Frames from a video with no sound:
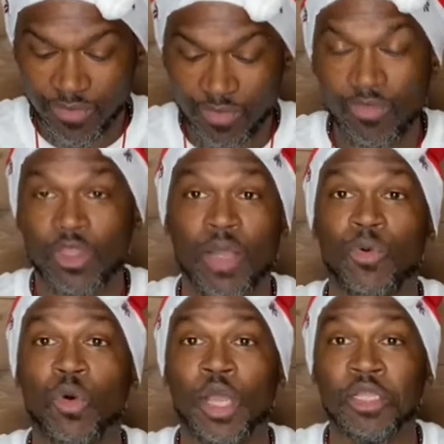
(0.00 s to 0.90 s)
Number
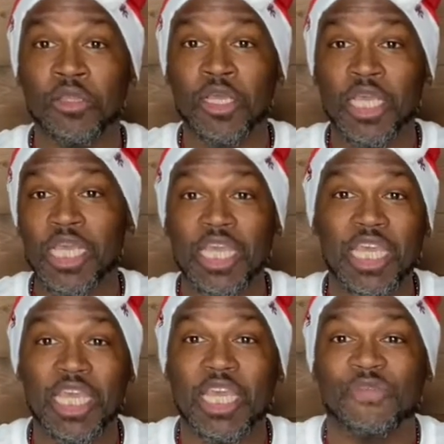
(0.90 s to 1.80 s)
one,
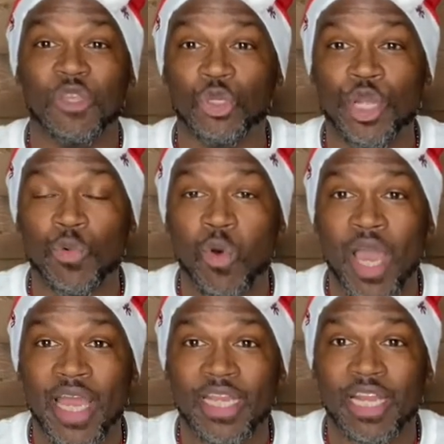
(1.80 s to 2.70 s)
if you drink wine
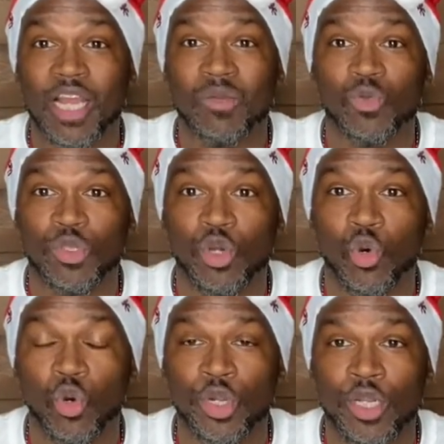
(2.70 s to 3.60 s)
and it comes with a
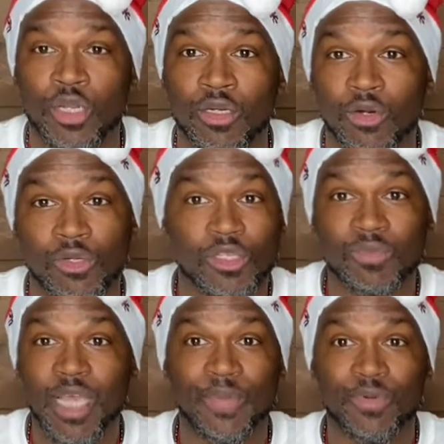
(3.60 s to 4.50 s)
cork or some
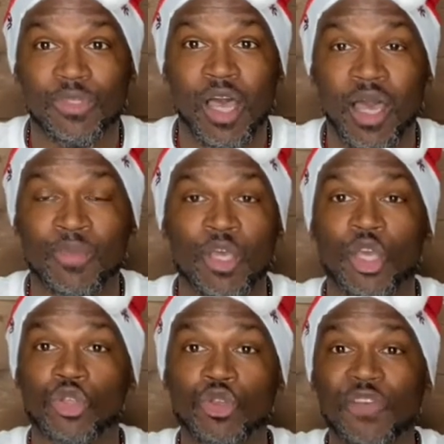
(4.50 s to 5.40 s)
type of top, you
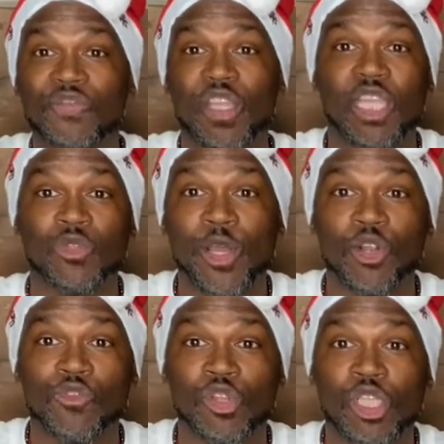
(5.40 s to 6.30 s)
can fit these right over on
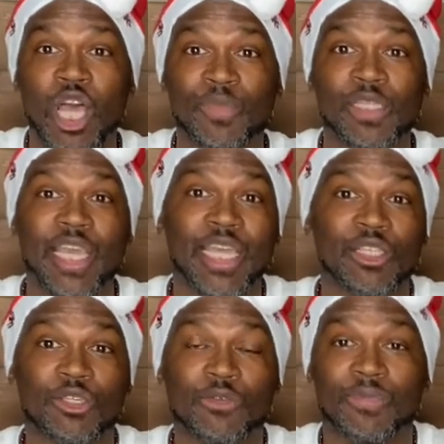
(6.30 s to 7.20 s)
the top and take it to
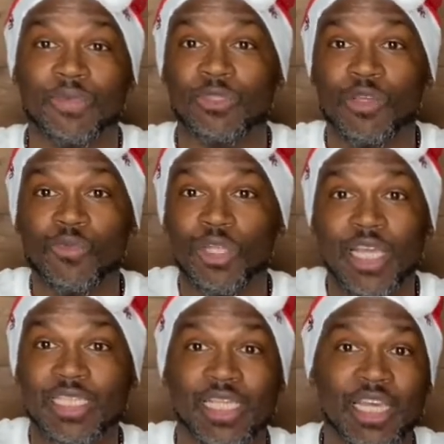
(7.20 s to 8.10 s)
someone as a
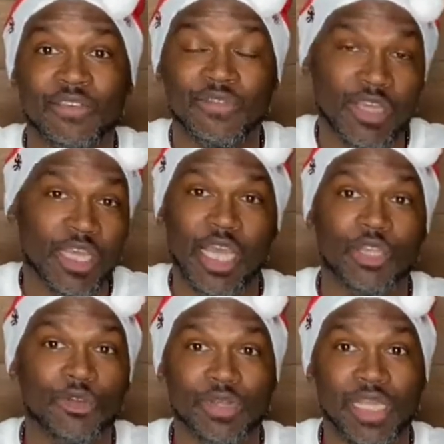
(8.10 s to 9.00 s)
gift and do
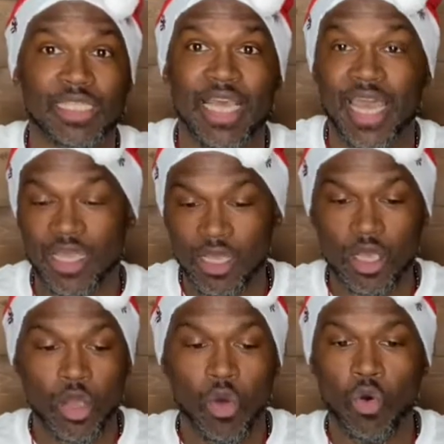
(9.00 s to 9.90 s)
it as that.
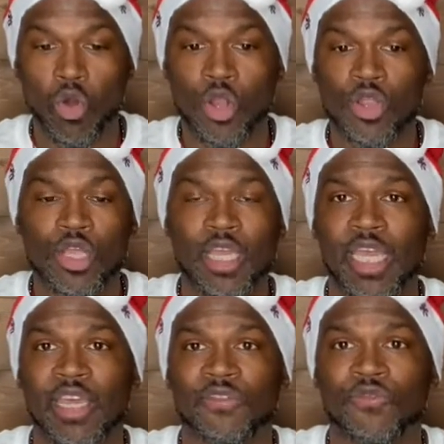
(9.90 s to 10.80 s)
Or
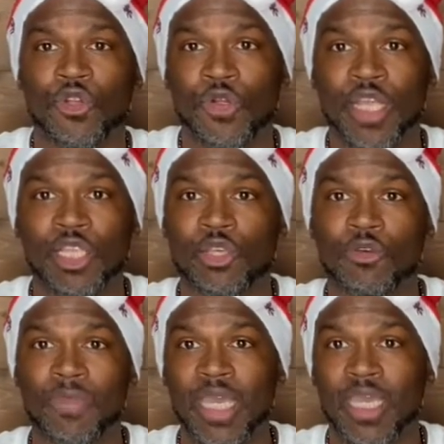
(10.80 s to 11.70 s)
if you're into
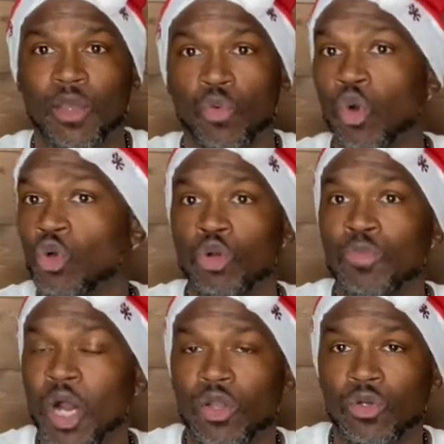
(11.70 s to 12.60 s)
making roller
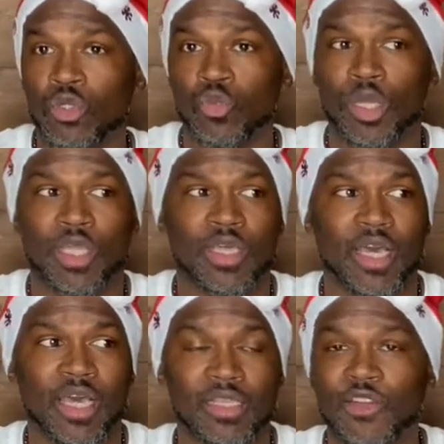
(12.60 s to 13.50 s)
bottles with
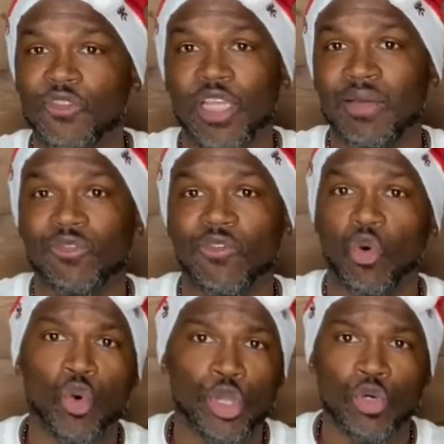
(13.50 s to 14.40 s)
different types of
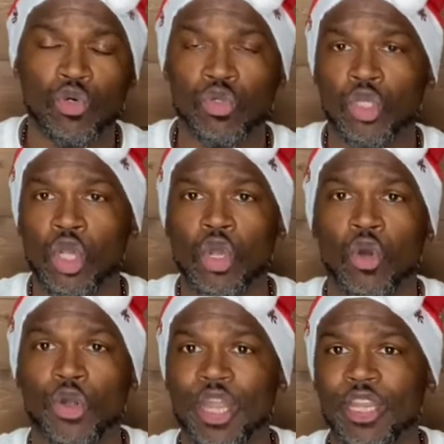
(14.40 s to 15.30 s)
oils or
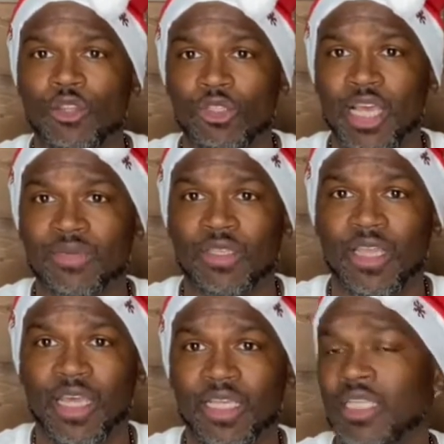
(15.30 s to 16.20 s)
any of those types of
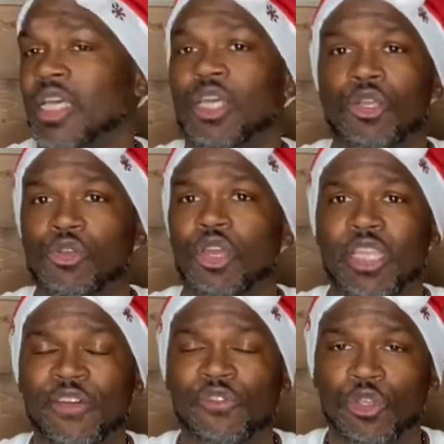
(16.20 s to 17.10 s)
things, you could
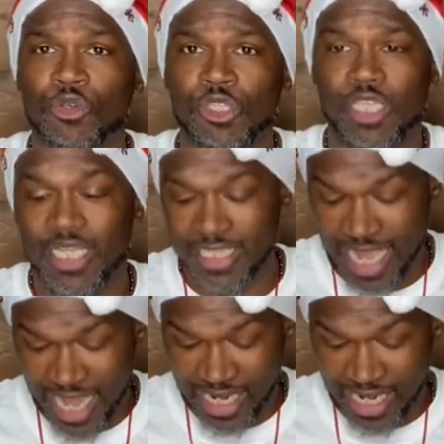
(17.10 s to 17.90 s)
definitely use it as that.